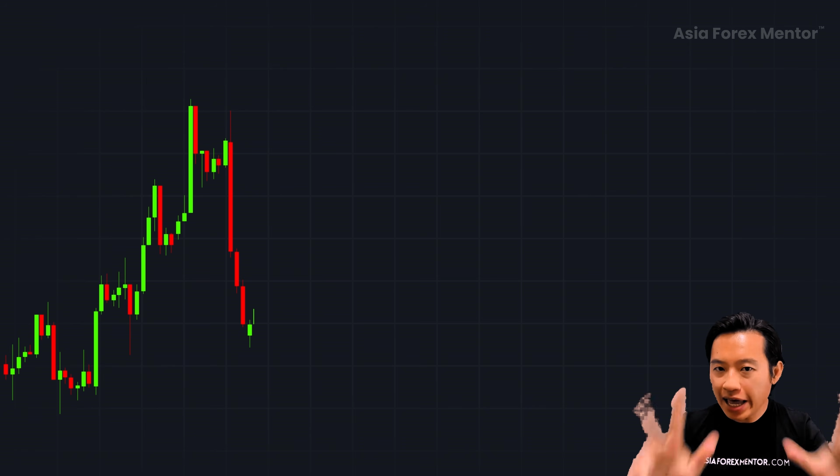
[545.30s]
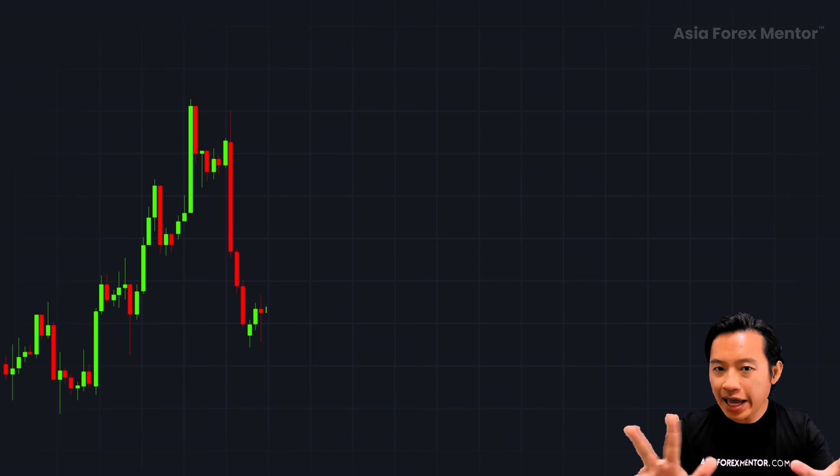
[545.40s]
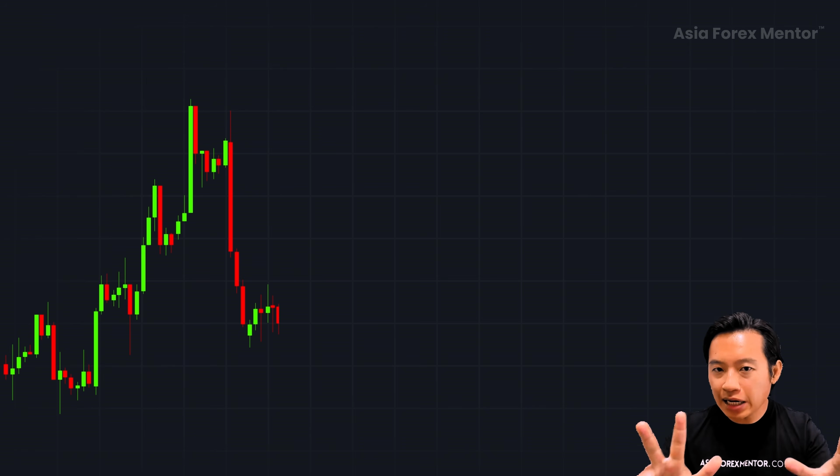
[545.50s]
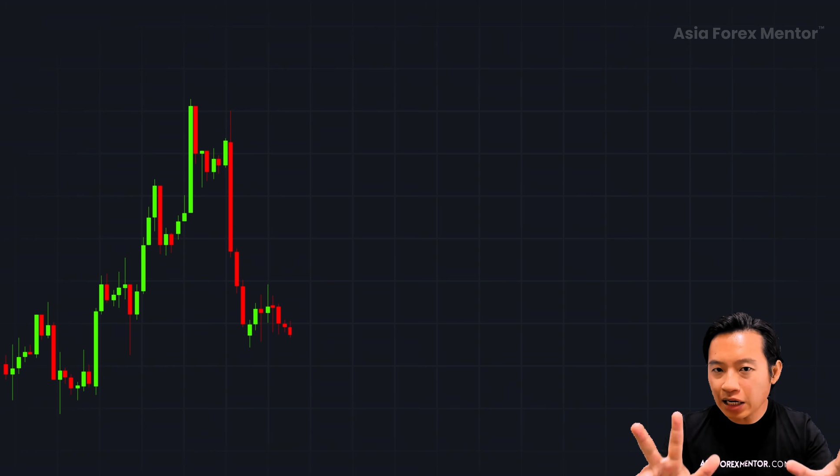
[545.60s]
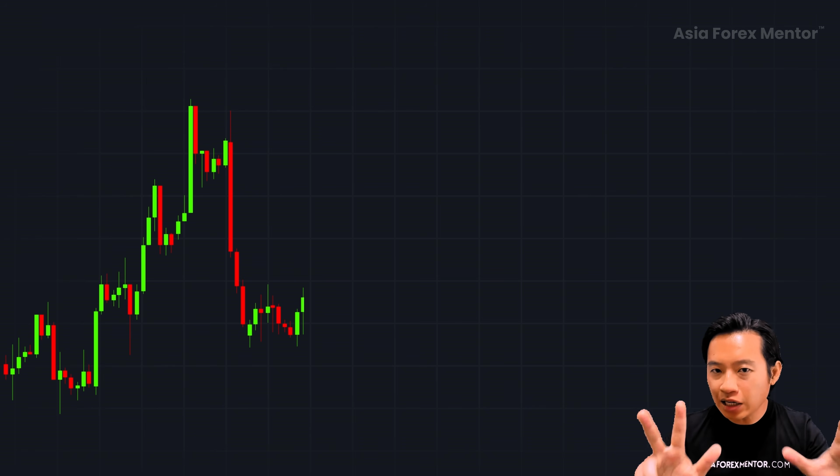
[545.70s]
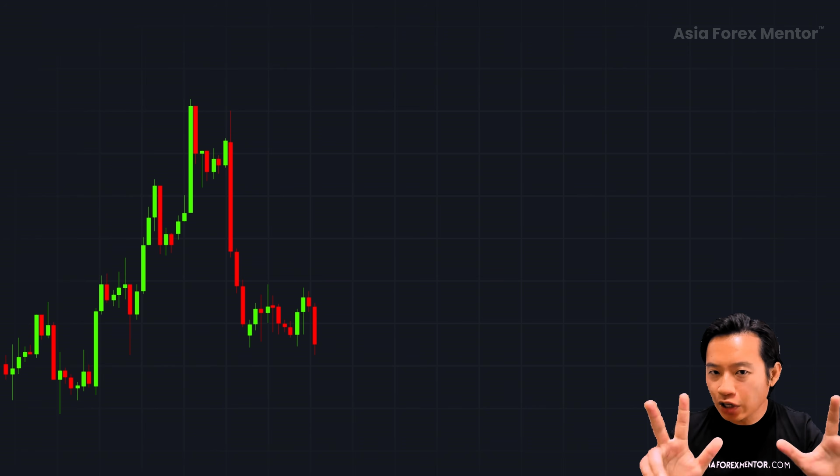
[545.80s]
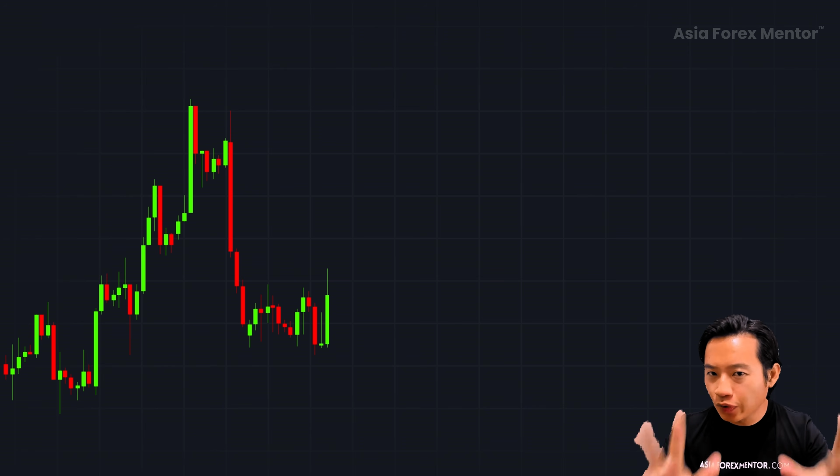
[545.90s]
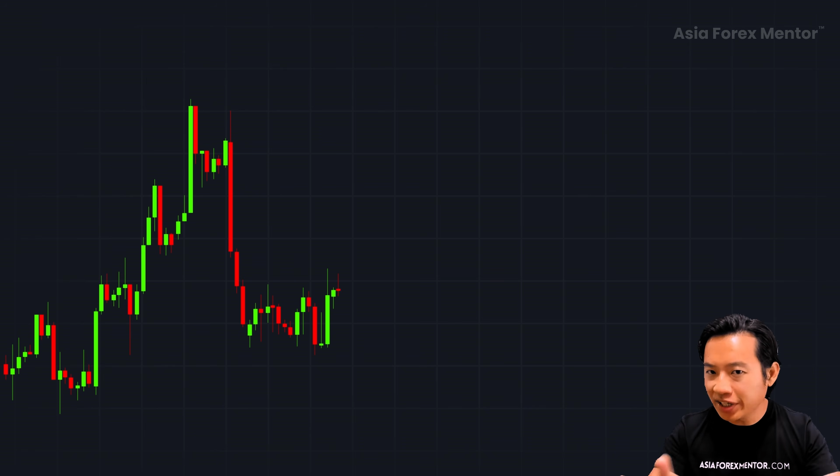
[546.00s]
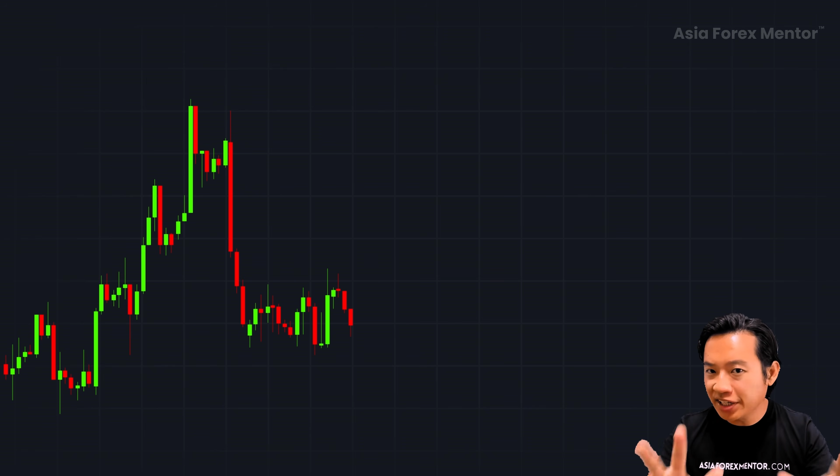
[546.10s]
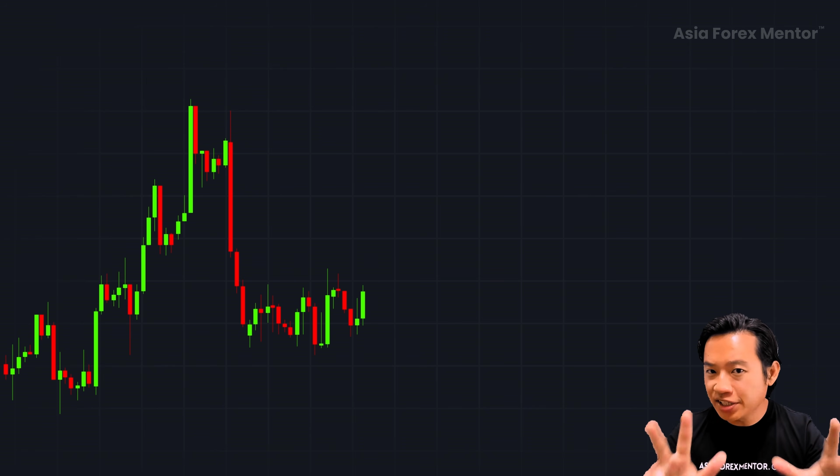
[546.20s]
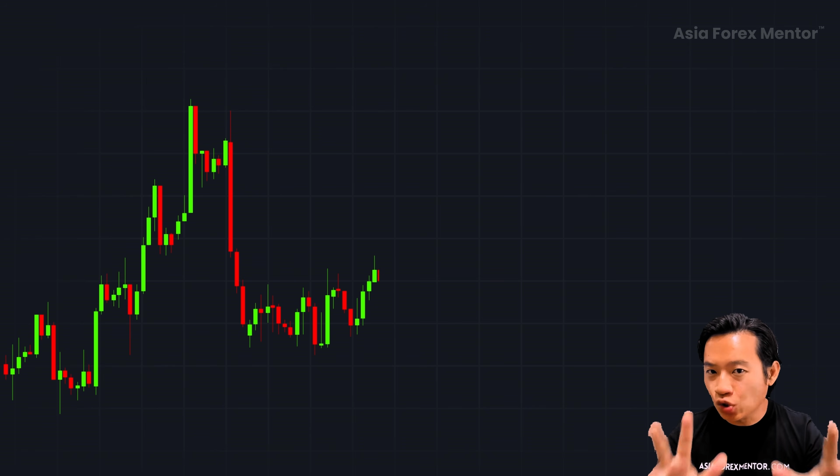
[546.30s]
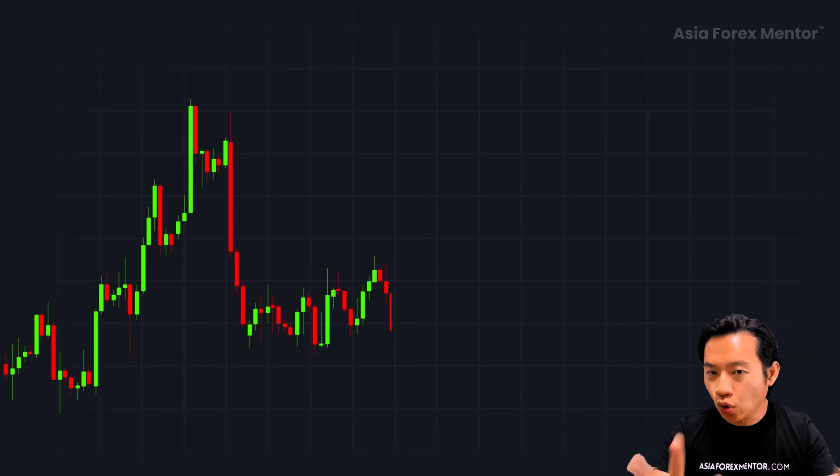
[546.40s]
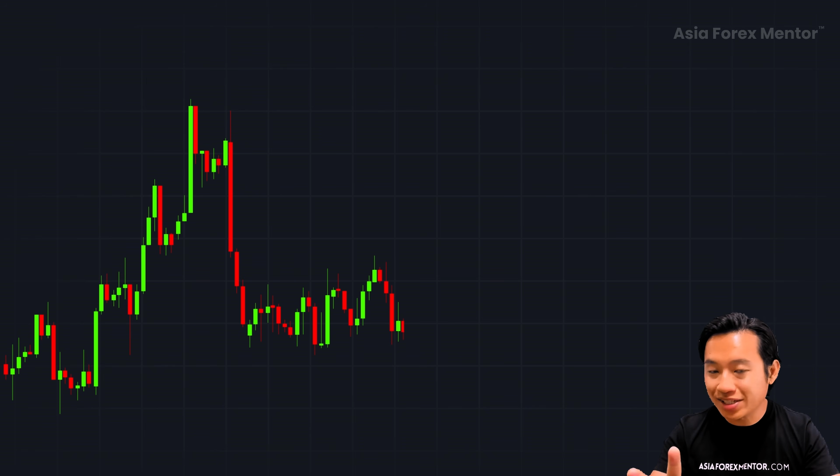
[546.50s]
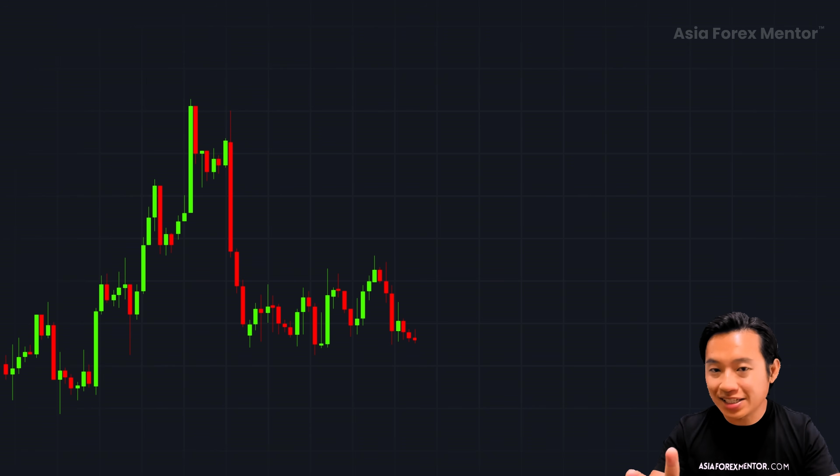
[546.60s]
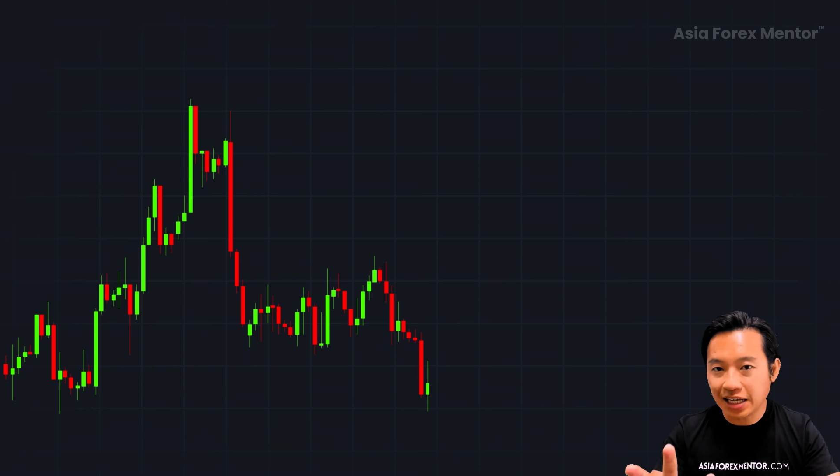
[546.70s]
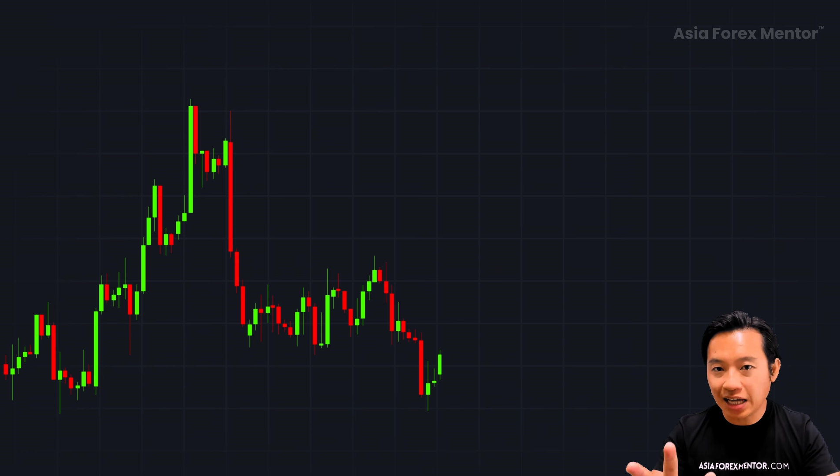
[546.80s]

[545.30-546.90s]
8 liquidity zones,